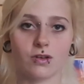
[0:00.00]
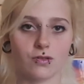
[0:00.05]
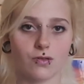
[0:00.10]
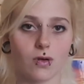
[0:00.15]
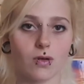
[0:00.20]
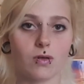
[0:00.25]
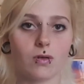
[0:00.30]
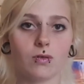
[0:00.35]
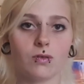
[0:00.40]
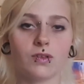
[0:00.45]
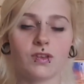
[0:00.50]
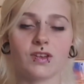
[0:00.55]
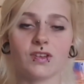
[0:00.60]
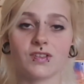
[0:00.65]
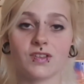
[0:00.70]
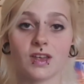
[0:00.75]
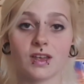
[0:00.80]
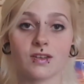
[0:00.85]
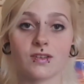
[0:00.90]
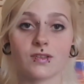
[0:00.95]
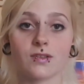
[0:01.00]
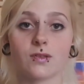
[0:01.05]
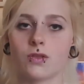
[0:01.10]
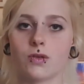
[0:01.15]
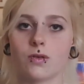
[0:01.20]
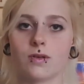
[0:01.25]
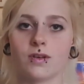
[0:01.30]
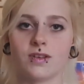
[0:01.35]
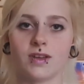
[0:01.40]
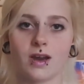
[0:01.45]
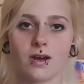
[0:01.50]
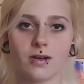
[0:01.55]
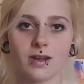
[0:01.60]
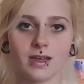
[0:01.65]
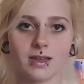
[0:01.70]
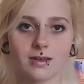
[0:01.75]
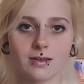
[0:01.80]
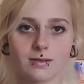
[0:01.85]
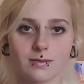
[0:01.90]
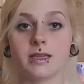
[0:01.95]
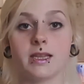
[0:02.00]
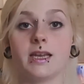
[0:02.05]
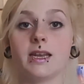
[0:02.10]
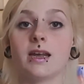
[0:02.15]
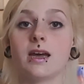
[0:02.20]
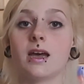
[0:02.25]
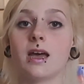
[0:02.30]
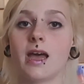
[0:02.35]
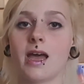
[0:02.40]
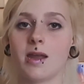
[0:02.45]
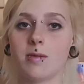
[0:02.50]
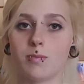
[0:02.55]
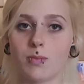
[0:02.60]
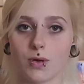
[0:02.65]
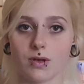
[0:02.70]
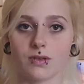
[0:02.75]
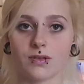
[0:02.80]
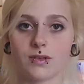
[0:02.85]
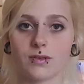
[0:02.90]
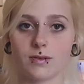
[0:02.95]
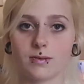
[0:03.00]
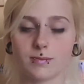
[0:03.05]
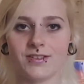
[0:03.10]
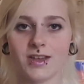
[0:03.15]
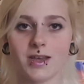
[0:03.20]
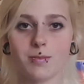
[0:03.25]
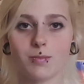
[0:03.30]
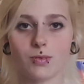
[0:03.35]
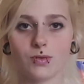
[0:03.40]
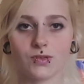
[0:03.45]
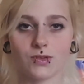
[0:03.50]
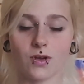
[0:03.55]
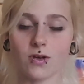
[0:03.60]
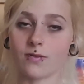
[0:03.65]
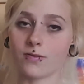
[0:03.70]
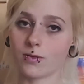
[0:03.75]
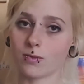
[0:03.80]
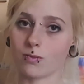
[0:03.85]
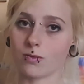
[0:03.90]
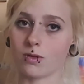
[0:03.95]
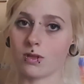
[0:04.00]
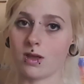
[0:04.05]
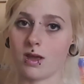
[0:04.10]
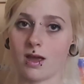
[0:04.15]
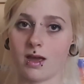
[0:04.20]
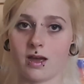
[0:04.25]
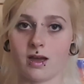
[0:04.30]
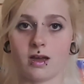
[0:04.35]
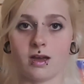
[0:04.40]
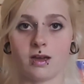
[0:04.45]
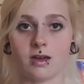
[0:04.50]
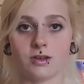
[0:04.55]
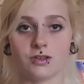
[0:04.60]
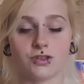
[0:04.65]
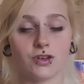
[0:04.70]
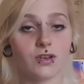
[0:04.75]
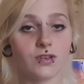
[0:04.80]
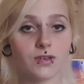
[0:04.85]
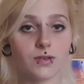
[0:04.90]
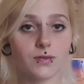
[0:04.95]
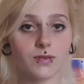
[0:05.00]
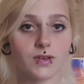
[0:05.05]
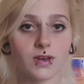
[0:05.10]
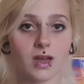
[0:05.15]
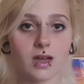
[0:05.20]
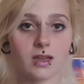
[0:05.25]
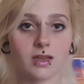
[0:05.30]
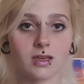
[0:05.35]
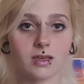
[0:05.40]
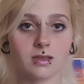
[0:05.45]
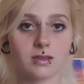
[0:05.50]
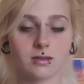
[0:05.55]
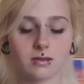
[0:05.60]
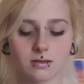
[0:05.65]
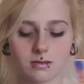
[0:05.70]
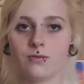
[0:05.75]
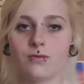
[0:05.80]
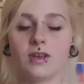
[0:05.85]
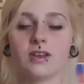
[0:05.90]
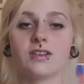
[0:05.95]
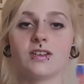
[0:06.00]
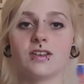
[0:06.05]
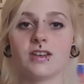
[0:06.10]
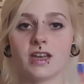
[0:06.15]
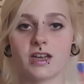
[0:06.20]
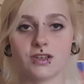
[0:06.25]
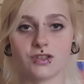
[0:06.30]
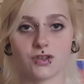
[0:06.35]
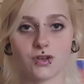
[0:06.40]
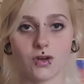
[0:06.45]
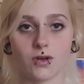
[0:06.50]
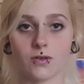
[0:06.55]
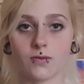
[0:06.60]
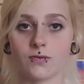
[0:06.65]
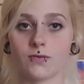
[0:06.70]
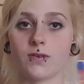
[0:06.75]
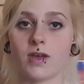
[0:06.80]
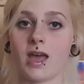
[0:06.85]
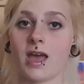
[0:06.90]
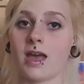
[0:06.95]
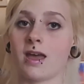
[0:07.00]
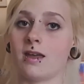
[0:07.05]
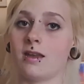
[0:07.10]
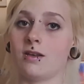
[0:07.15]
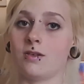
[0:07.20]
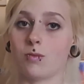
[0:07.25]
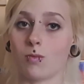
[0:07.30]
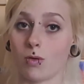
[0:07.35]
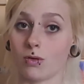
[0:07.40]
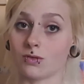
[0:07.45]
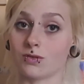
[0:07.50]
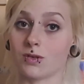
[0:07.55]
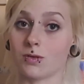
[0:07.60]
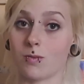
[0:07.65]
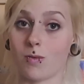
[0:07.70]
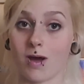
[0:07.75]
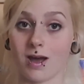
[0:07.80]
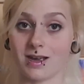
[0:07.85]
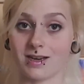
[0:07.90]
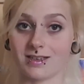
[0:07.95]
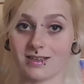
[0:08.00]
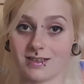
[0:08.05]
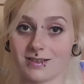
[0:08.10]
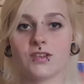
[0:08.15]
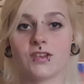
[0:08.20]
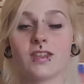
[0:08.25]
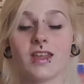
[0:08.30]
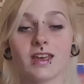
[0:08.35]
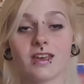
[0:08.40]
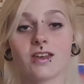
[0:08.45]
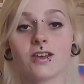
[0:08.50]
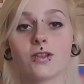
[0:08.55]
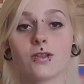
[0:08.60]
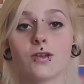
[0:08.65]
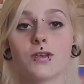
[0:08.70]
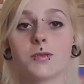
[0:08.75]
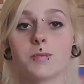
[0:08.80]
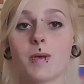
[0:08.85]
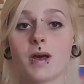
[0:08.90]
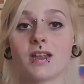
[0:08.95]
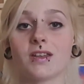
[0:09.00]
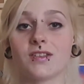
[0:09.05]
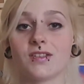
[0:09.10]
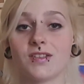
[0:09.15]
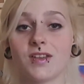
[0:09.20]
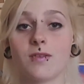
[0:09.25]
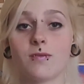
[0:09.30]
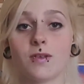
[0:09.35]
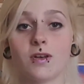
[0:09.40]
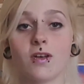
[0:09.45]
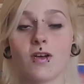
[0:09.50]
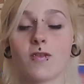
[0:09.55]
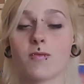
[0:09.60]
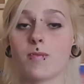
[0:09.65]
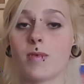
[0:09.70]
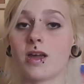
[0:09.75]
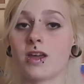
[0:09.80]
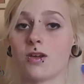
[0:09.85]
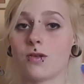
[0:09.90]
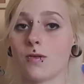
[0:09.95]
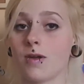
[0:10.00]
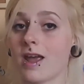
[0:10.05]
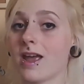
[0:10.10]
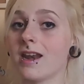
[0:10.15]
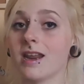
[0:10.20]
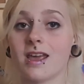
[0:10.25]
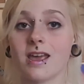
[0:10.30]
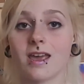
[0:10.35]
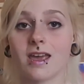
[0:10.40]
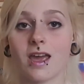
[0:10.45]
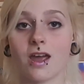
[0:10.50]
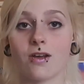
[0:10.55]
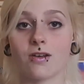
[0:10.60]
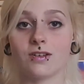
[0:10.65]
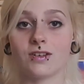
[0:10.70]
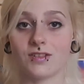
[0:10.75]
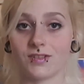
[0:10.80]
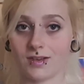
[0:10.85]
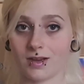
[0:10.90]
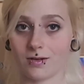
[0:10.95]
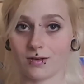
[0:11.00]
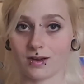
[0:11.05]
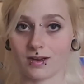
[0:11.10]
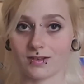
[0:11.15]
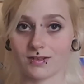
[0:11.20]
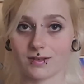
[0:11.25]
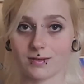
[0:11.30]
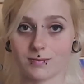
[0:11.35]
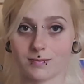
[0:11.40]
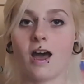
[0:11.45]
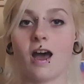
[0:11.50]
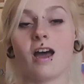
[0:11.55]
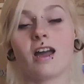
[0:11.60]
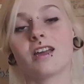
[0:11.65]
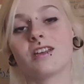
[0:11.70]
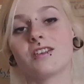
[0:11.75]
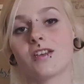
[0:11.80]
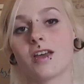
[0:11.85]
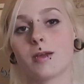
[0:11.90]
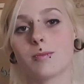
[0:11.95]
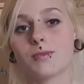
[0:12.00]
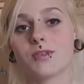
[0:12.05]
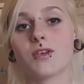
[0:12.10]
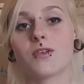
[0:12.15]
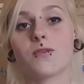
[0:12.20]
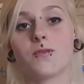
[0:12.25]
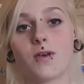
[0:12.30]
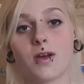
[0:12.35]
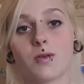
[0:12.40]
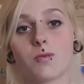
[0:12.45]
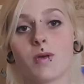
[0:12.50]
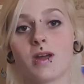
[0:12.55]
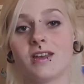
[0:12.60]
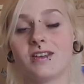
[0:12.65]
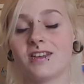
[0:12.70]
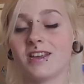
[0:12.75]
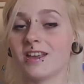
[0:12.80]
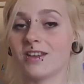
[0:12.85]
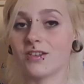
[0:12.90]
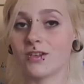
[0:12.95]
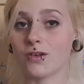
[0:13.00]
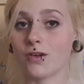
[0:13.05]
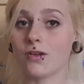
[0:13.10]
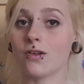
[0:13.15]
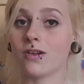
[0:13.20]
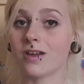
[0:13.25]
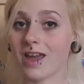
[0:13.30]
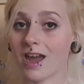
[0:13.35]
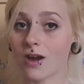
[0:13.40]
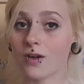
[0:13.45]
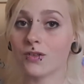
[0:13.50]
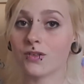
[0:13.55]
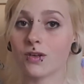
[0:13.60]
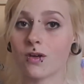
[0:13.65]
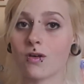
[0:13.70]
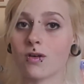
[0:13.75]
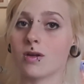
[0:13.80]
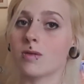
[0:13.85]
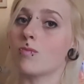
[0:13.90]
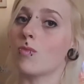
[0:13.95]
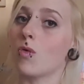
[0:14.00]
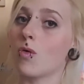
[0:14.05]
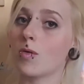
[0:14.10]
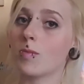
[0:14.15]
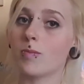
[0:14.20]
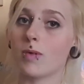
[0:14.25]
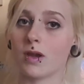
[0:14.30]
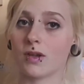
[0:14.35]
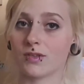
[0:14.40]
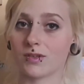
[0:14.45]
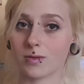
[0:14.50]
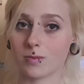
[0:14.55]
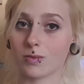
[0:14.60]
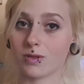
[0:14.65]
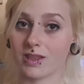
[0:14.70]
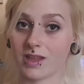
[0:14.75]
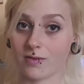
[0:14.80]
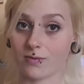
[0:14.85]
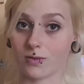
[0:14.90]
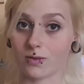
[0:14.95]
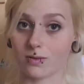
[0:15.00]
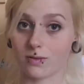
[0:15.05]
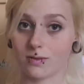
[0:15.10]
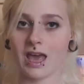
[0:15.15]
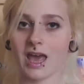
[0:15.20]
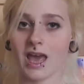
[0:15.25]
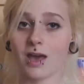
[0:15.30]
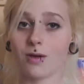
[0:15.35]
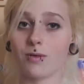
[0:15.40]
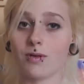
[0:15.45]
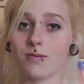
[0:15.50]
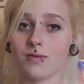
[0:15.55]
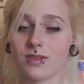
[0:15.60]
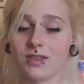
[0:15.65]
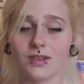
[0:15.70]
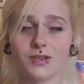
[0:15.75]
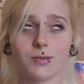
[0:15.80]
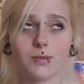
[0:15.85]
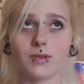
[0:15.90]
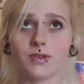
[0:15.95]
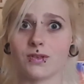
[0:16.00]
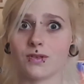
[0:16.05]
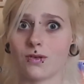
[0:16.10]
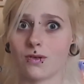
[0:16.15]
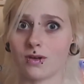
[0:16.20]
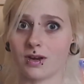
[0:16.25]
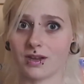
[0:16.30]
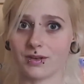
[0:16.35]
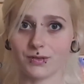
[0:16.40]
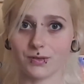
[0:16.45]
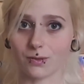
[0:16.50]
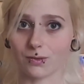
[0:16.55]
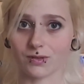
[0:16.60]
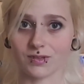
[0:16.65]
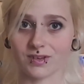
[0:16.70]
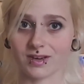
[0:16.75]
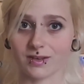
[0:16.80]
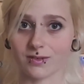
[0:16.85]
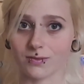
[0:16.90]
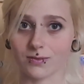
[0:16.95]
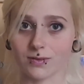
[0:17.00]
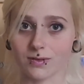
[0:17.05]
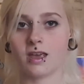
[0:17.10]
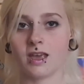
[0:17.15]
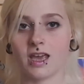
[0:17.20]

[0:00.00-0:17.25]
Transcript: control, success, authoritarian, leader, and boss. Examples of the ruler are Joseph Stalin, Viktor Dashkov, and Walter White. So that concludes part 7 of my Creating a Character series. Archetypes are a fun way to get to know your character on a more personable level. However, this was not exhaustive.